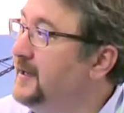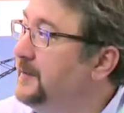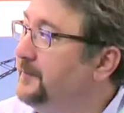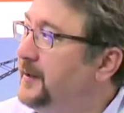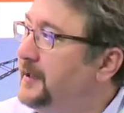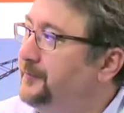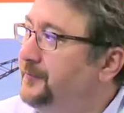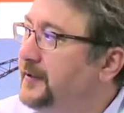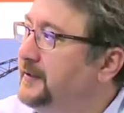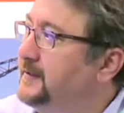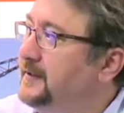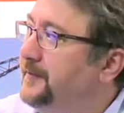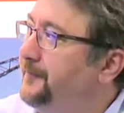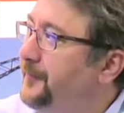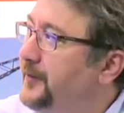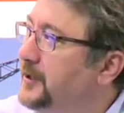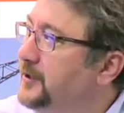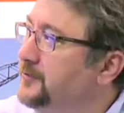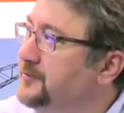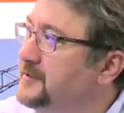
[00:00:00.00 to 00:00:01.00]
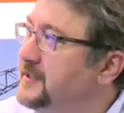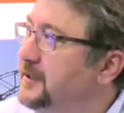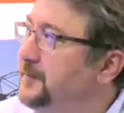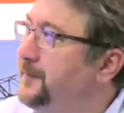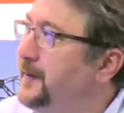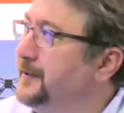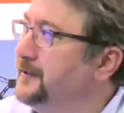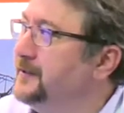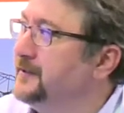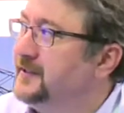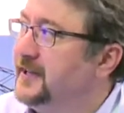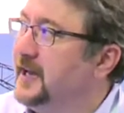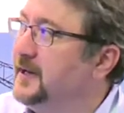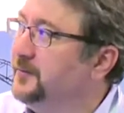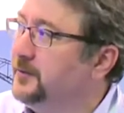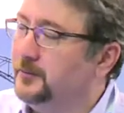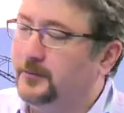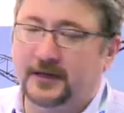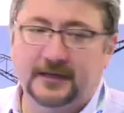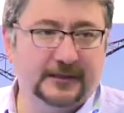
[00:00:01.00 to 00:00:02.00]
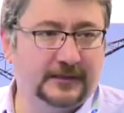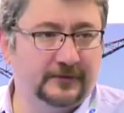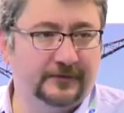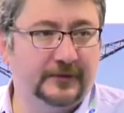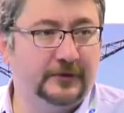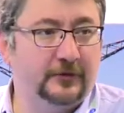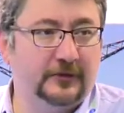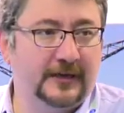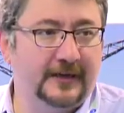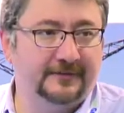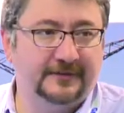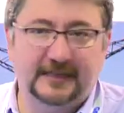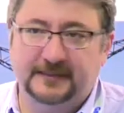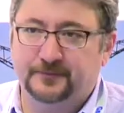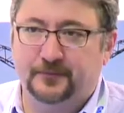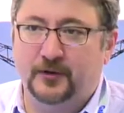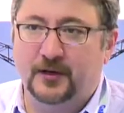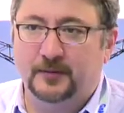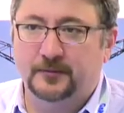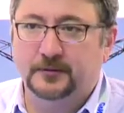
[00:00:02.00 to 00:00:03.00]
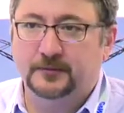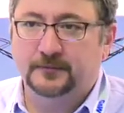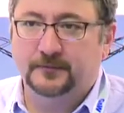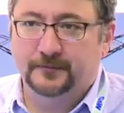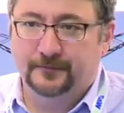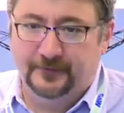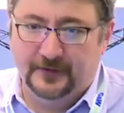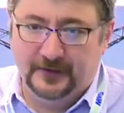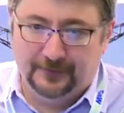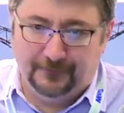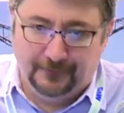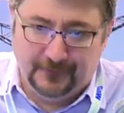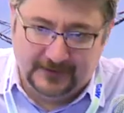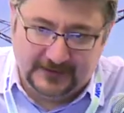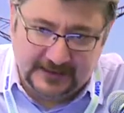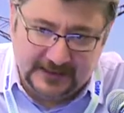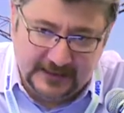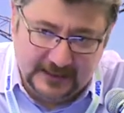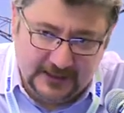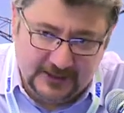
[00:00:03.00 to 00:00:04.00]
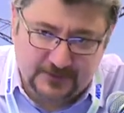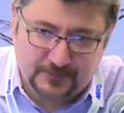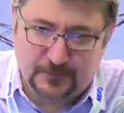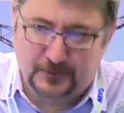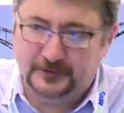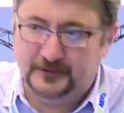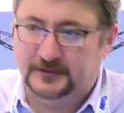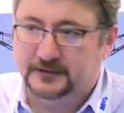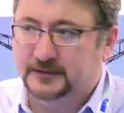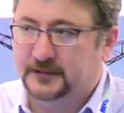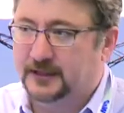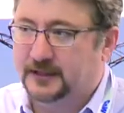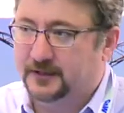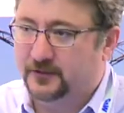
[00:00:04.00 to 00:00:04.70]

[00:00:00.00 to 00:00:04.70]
But with the frequency-dependent cable model, we don't have that problem. We fit each model